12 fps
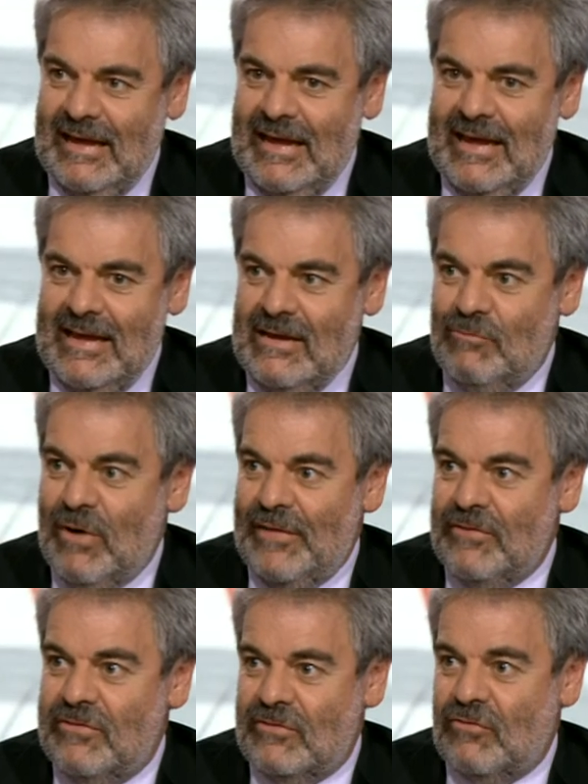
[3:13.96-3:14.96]
He
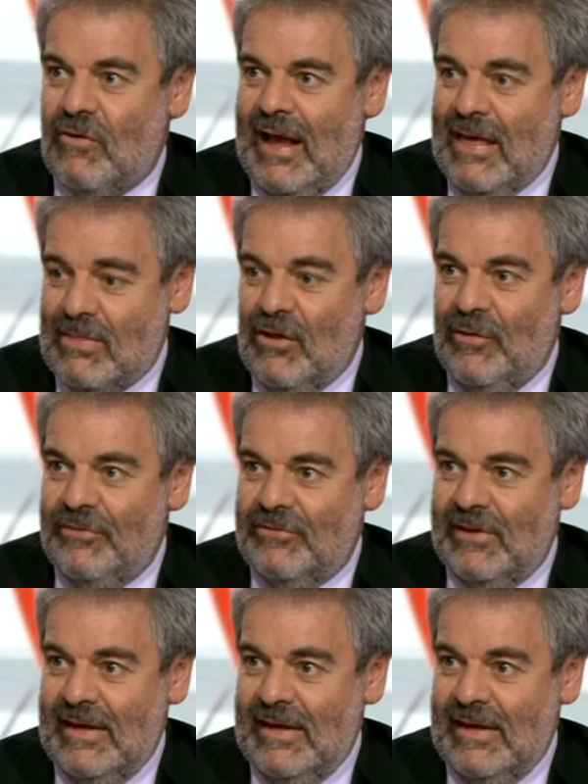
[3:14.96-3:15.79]
runs triathlons.